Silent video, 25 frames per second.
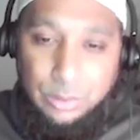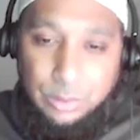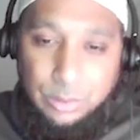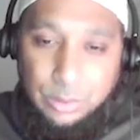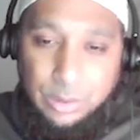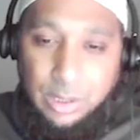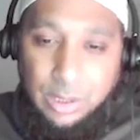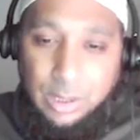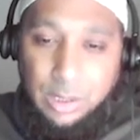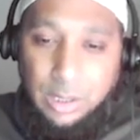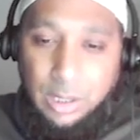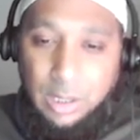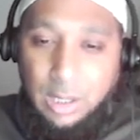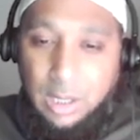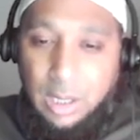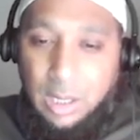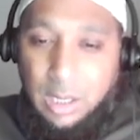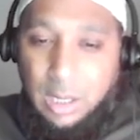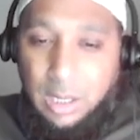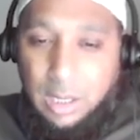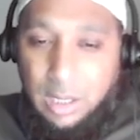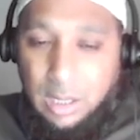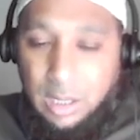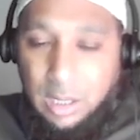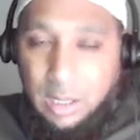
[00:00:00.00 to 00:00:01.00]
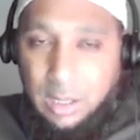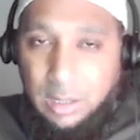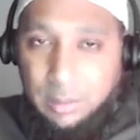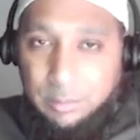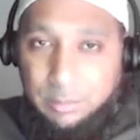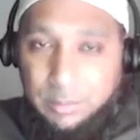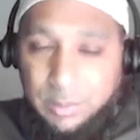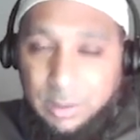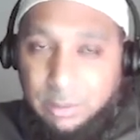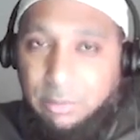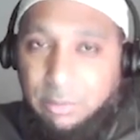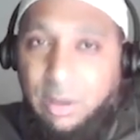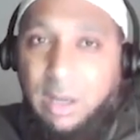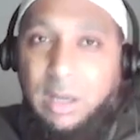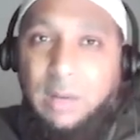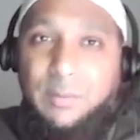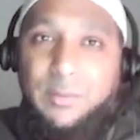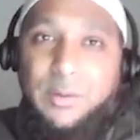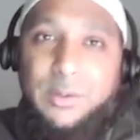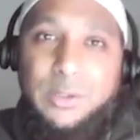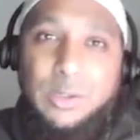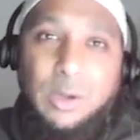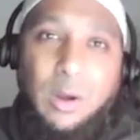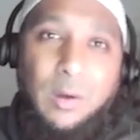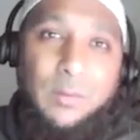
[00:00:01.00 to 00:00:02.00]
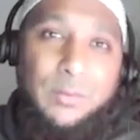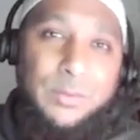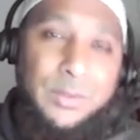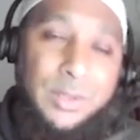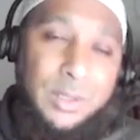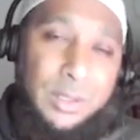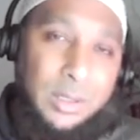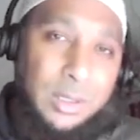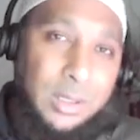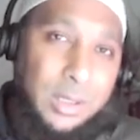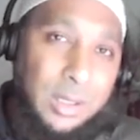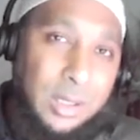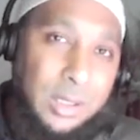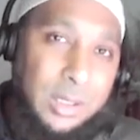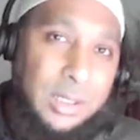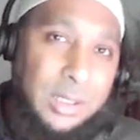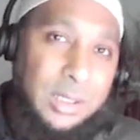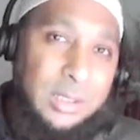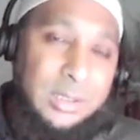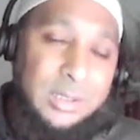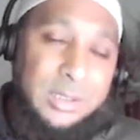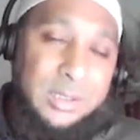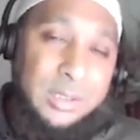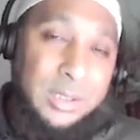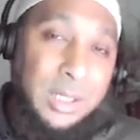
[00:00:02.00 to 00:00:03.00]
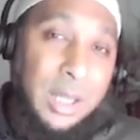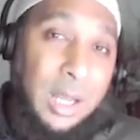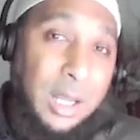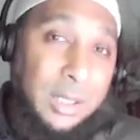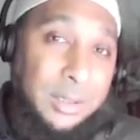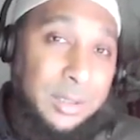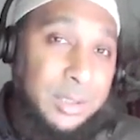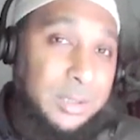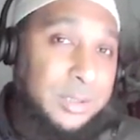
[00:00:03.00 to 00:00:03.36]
okay, irrelevant of the isnad,